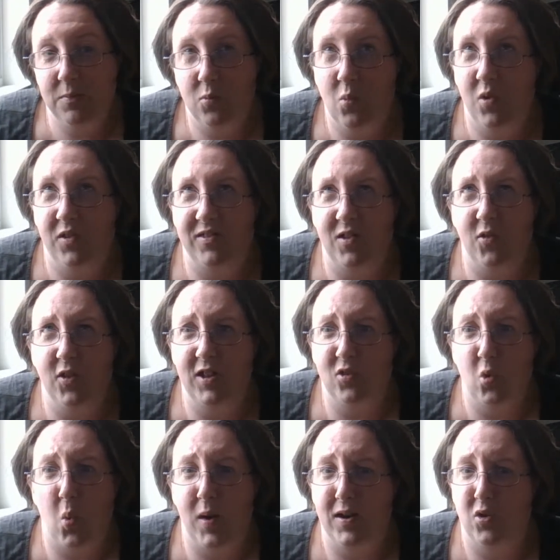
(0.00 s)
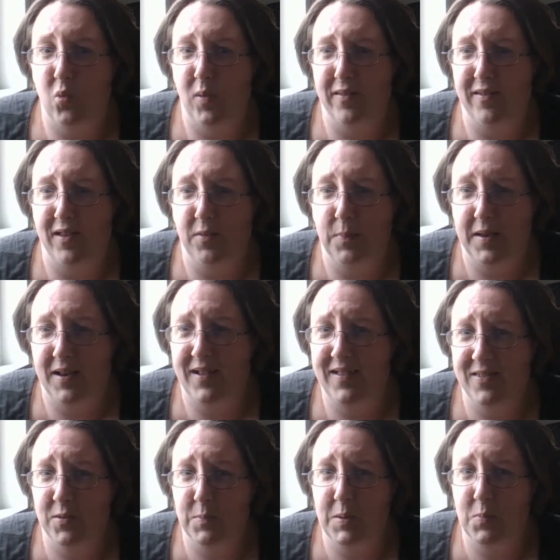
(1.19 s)
Well, don't think it's quite a twin size bed. I guess
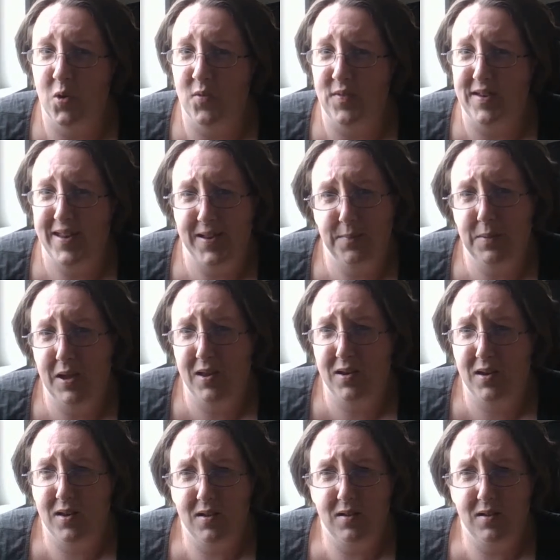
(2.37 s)
it'd be more of a day bed.